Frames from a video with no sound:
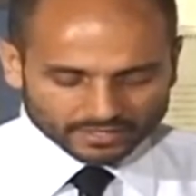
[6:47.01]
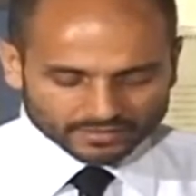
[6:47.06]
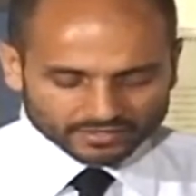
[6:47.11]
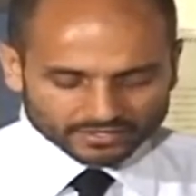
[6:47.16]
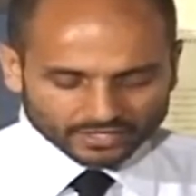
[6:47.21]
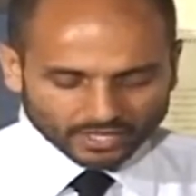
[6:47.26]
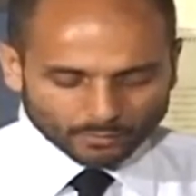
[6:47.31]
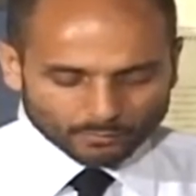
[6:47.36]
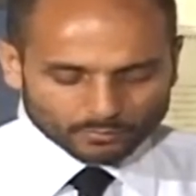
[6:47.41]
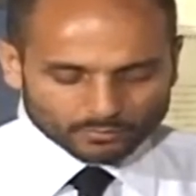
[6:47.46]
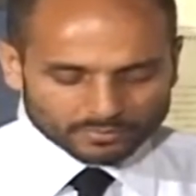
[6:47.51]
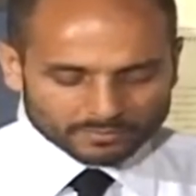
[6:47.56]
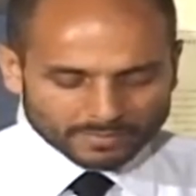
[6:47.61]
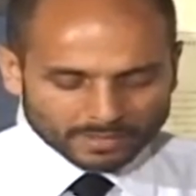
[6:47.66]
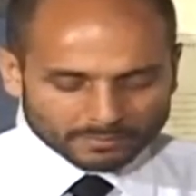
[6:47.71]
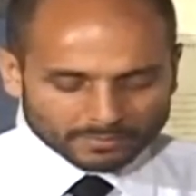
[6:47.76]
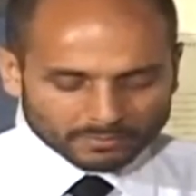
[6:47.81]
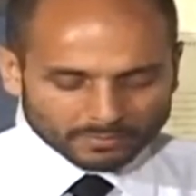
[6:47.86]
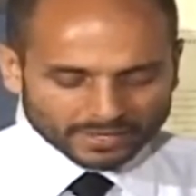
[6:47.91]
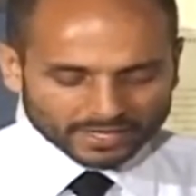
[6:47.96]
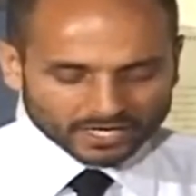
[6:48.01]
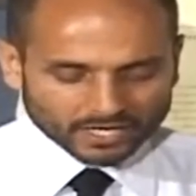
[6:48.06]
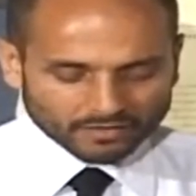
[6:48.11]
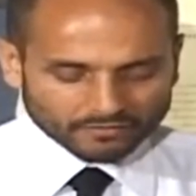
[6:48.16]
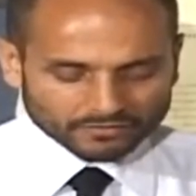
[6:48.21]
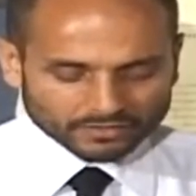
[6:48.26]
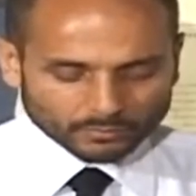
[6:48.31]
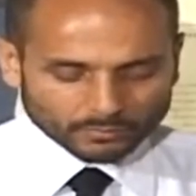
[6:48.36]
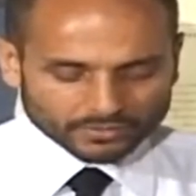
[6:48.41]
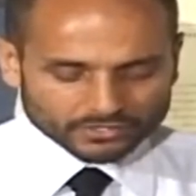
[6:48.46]
then I will remember my
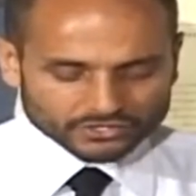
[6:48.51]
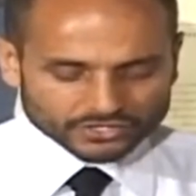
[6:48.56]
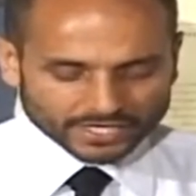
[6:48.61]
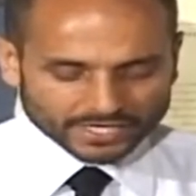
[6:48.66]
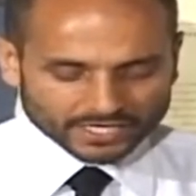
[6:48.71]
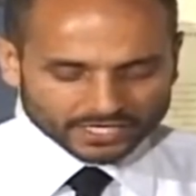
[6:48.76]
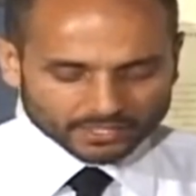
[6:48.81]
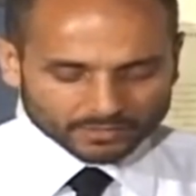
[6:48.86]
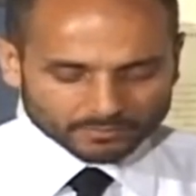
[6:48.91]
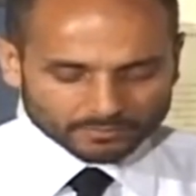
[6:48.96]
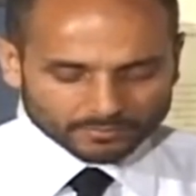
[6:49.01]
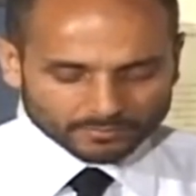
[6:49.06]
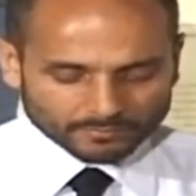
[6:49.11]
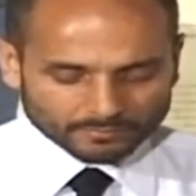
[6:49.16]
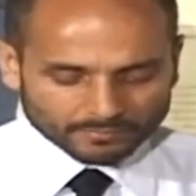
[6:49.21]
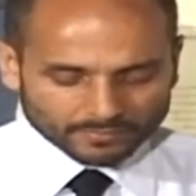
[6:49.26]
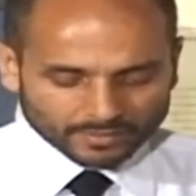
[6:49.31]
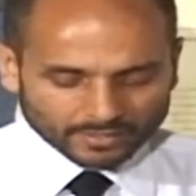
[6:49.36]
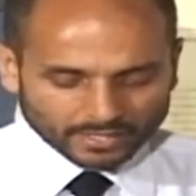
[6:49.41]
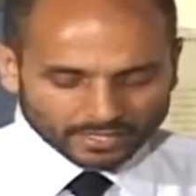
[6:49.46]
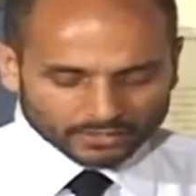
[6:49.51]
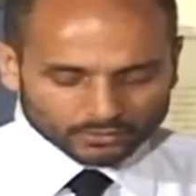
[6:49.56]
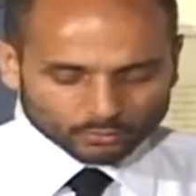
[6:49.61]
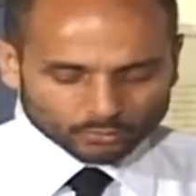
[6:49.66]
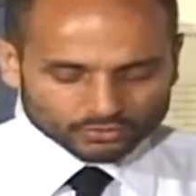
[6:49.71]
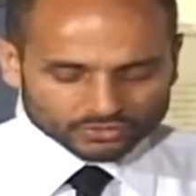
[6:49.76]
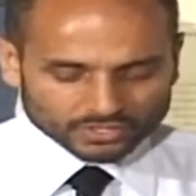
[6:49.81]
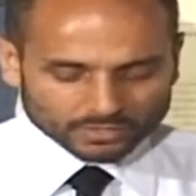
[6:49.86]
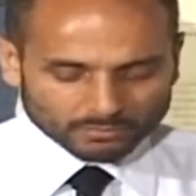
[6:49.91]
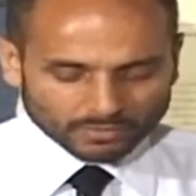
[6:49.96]
covenant with Jacob, and
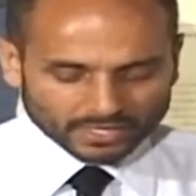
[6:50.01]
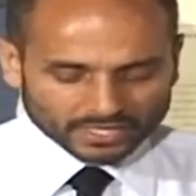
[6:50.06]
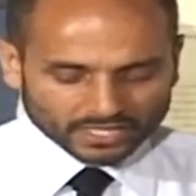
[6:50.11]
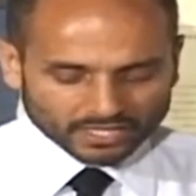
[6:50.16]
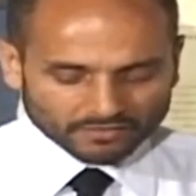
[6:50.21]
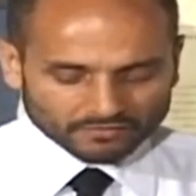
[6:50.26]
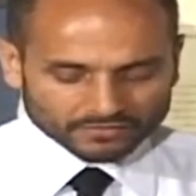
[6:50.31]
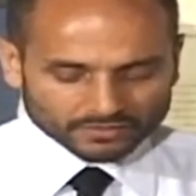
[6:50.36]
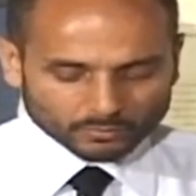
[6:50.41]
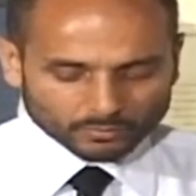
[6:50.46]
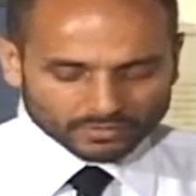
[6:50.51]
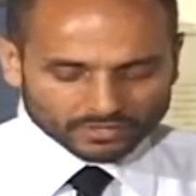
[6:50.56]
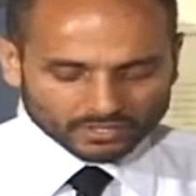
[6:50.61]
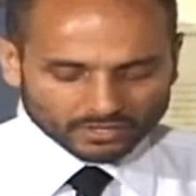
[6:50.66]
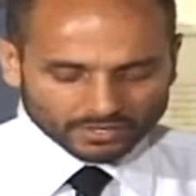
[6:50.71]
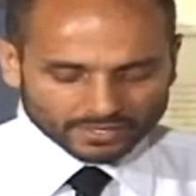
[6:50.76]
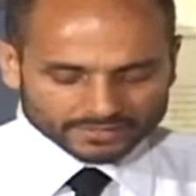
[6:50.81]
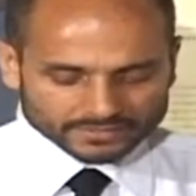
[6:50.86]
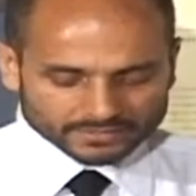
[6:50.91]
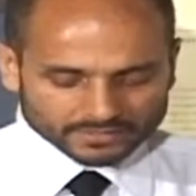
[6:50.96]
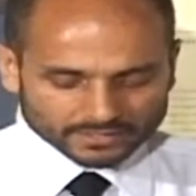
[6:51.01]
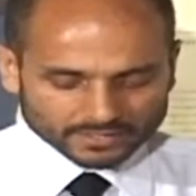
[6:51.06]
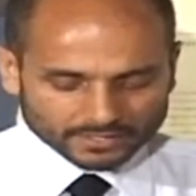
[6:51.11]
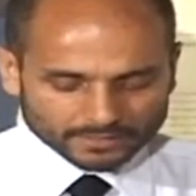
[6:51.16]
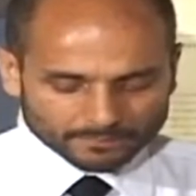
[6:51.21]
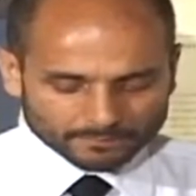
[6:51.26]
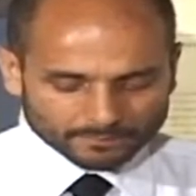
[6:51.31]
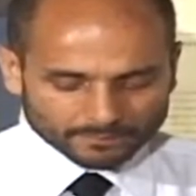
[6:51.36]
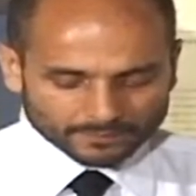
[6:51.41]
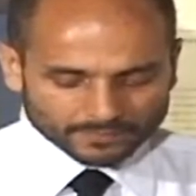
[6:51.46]
also my covenant with Isaac,
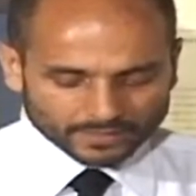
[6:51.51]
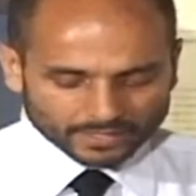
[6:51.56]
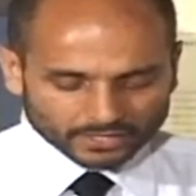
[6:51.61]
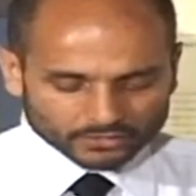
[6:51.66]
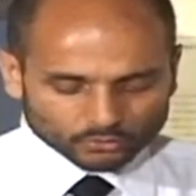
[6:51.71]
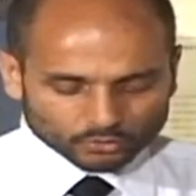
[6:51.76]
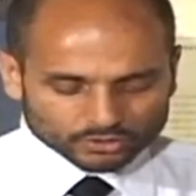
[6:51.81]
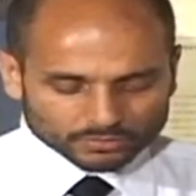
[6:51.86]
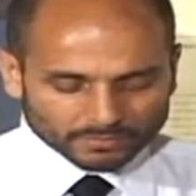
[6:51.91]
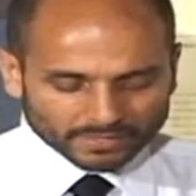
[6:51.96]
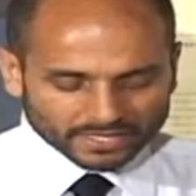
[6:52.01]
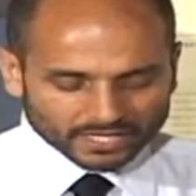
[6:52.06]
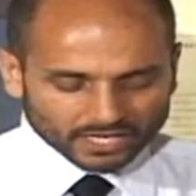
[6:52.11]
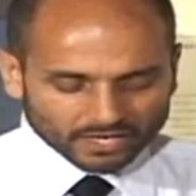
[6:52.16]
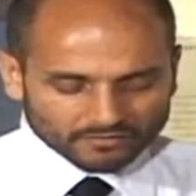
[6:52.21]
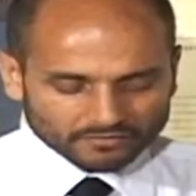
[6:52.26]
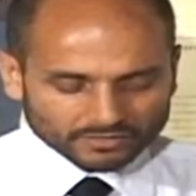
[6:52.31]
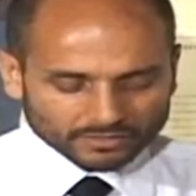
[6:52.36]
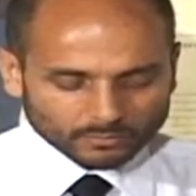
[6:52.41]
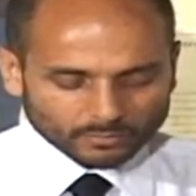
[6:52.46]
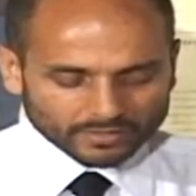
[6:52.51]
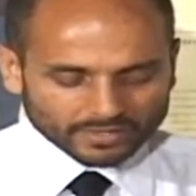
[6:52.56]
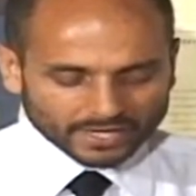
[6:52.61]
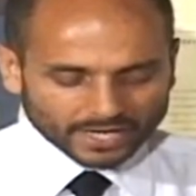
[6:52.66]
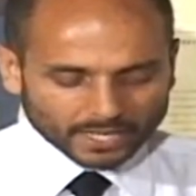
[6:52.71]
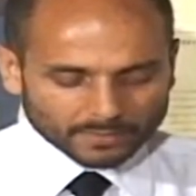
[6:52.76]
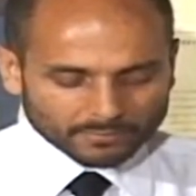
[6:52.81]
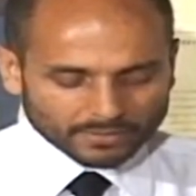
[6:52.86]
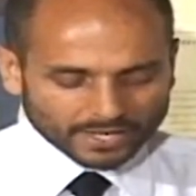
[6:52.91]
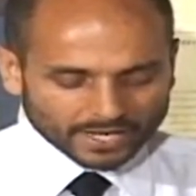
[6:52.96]
and also my covenant with
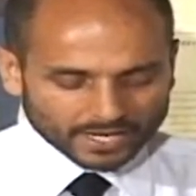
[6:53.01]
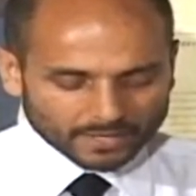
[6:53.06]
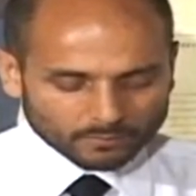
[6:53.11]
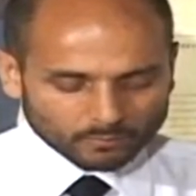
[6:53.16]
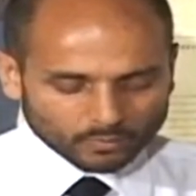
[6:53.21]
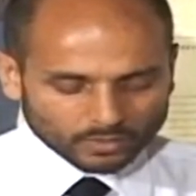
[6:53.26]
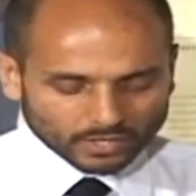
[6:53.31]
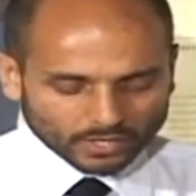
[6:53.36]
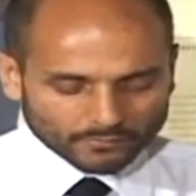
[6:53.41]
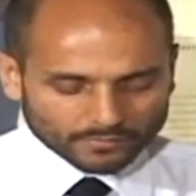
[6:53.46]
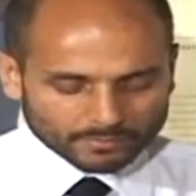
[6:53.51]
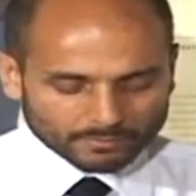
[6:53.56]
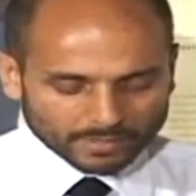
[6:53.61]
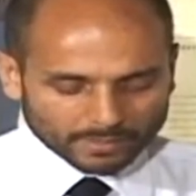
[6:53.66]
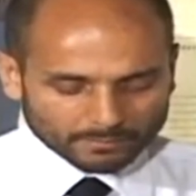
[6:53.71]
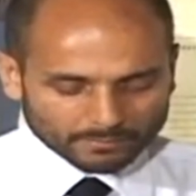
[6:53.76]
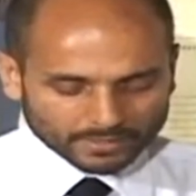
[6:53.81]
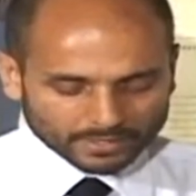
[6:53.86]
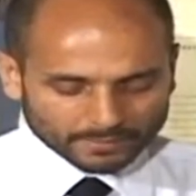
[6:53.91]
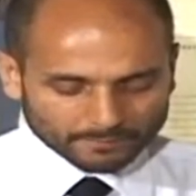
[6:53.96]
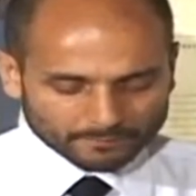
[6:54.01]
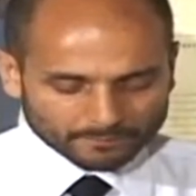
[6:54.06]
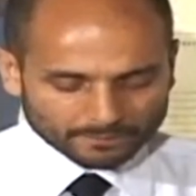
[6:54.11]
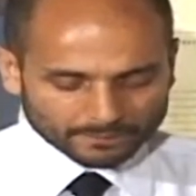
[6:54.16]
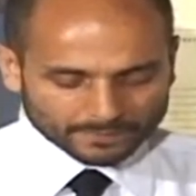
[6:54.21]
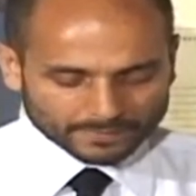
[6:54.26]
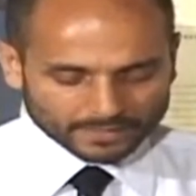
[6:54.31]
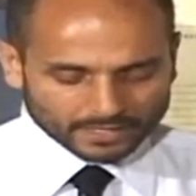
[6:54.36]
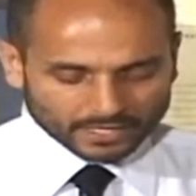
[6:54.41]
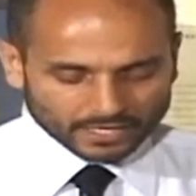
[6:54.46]
Abraham will I remember
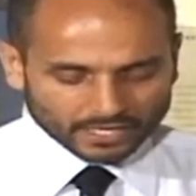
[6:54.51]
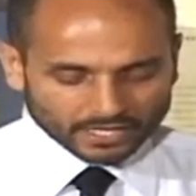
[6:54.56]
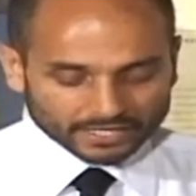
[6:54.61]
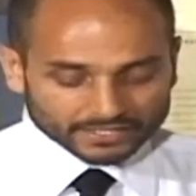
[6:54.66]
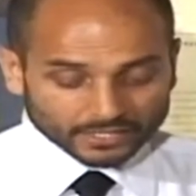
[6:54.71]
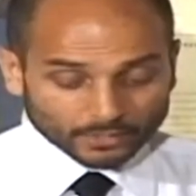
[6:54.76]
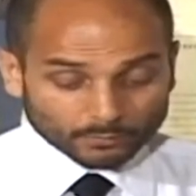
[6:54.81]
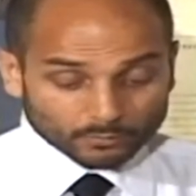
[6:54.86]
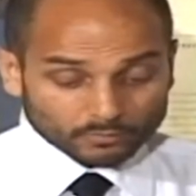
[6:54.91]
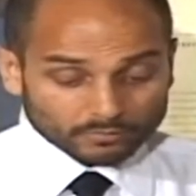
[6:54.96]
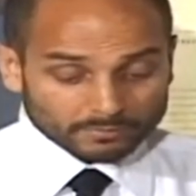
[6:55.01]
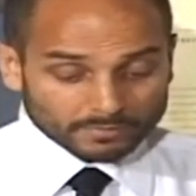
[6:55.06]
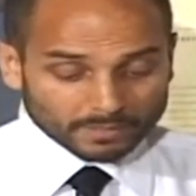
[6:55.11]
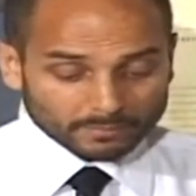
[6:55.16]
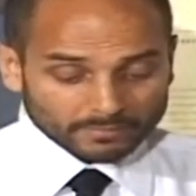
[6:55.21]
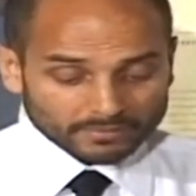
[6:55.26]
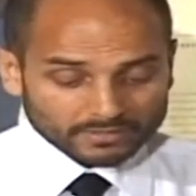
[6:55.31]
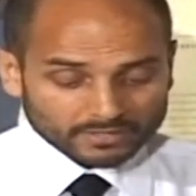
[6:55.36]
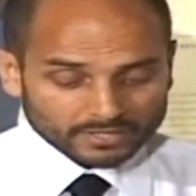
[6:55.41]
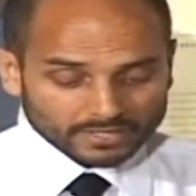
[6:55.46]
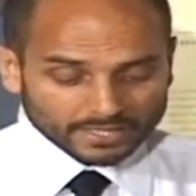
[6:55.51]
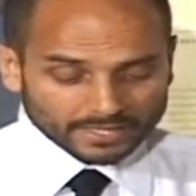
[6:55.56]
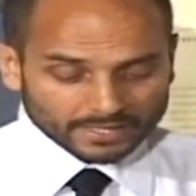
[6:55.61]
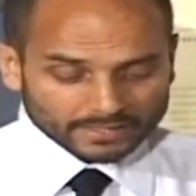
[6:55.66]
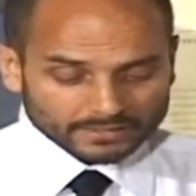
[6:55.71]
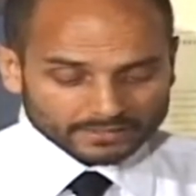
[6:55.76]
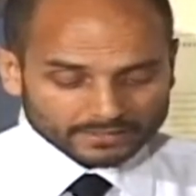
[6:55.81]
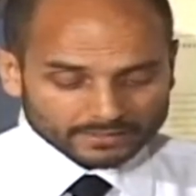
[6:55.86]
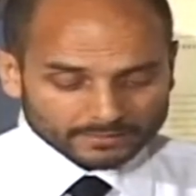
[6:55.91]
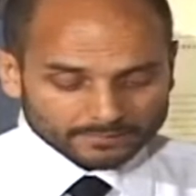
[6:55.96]
and I will remember the
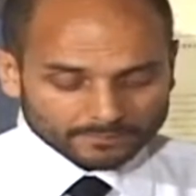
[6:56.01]
land.